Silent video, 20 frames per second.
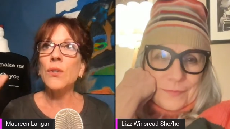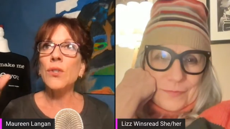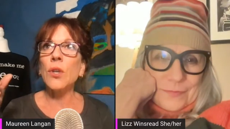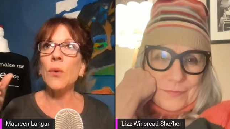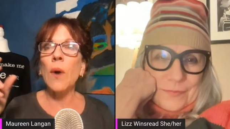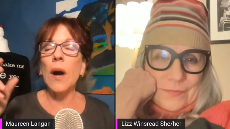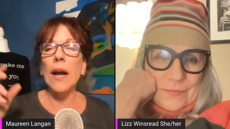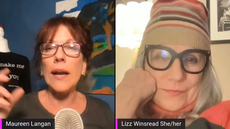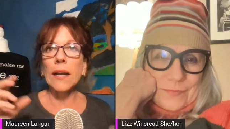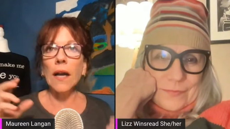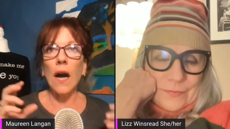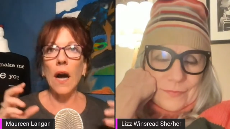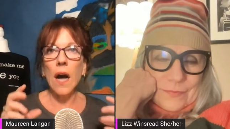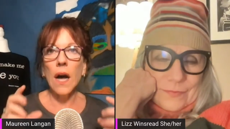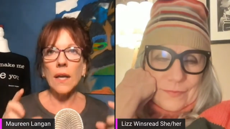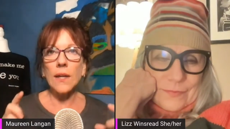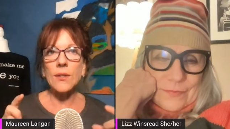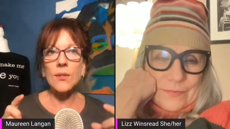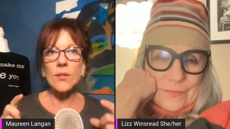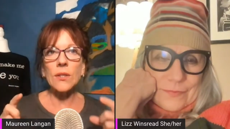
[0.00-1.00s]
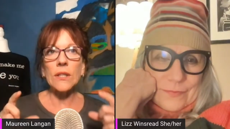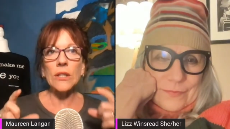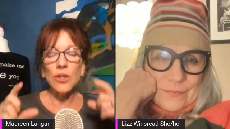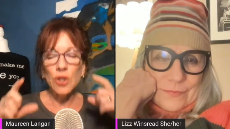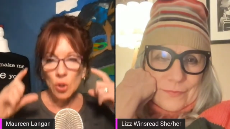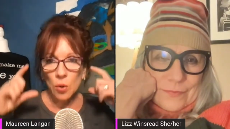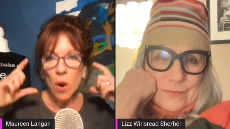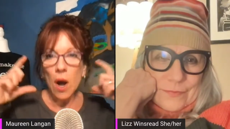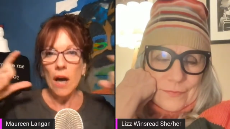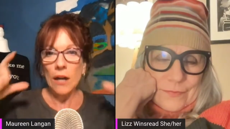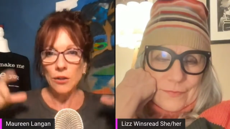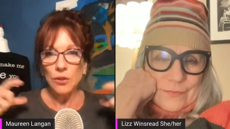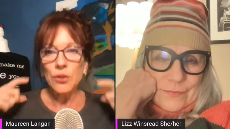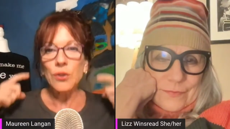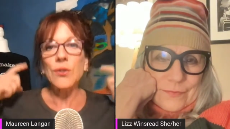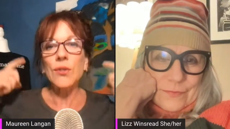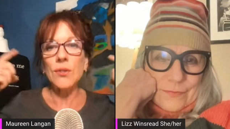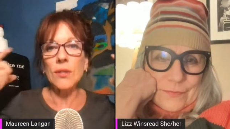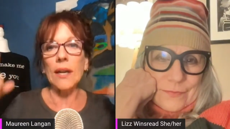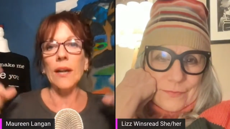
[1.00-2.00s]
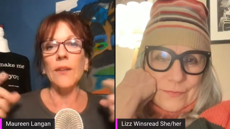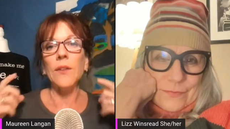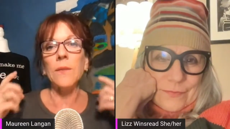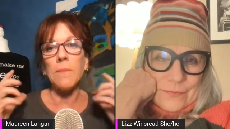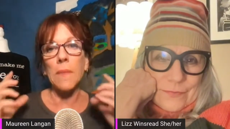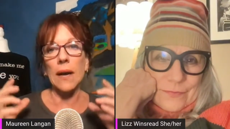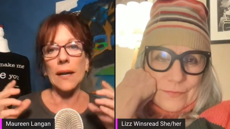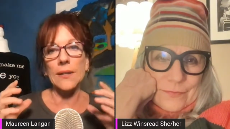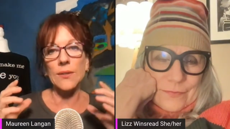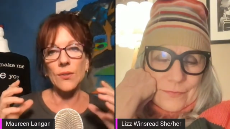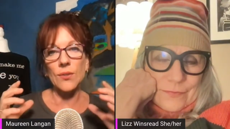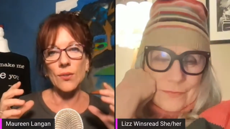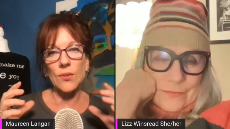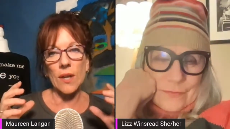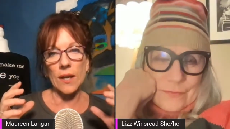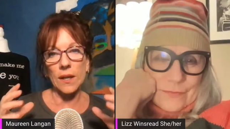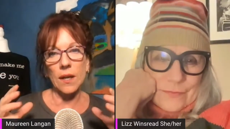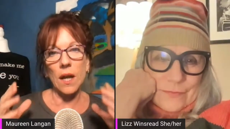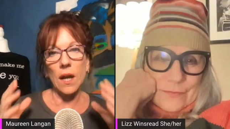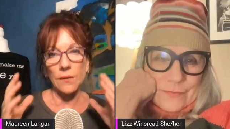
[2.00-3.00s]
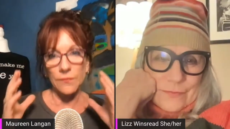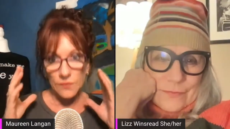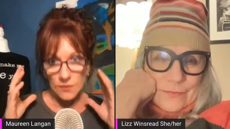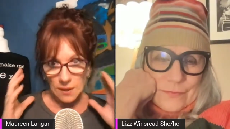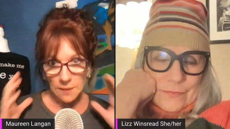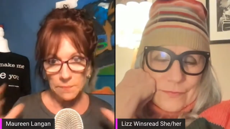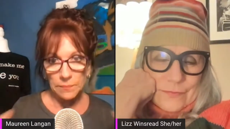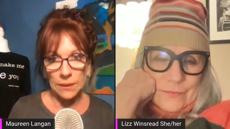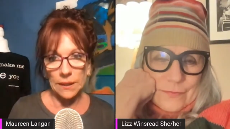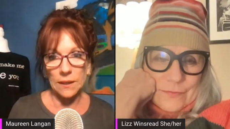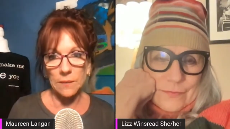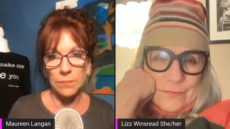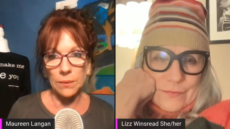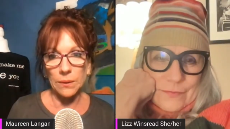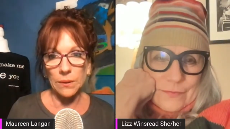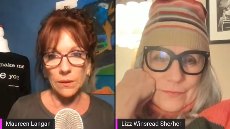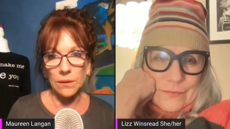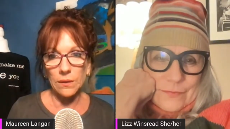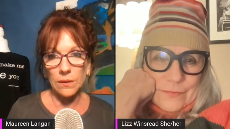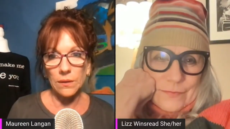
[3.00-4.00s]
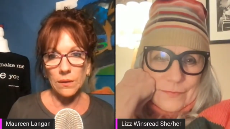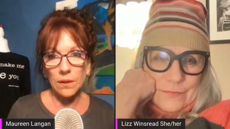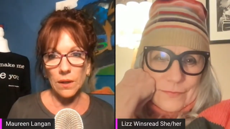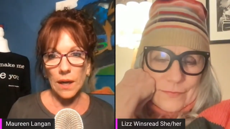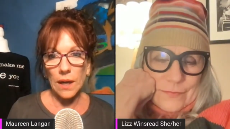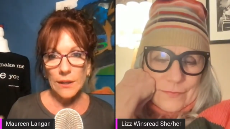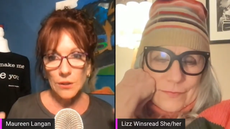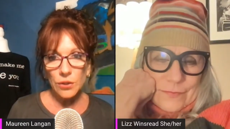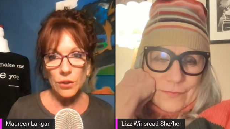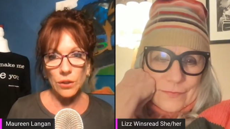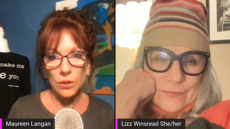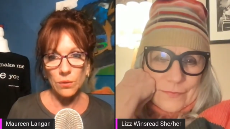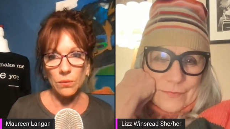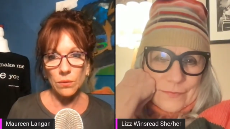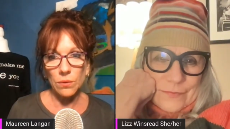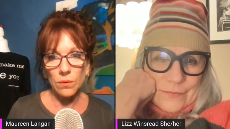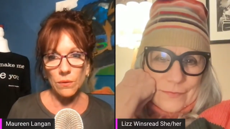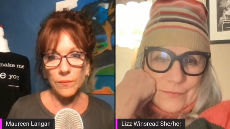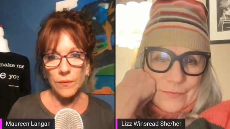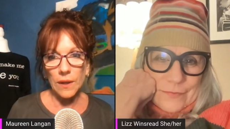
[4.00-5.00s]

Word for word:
Speaker 1: So I honestly do understand the mindset of some people. I do.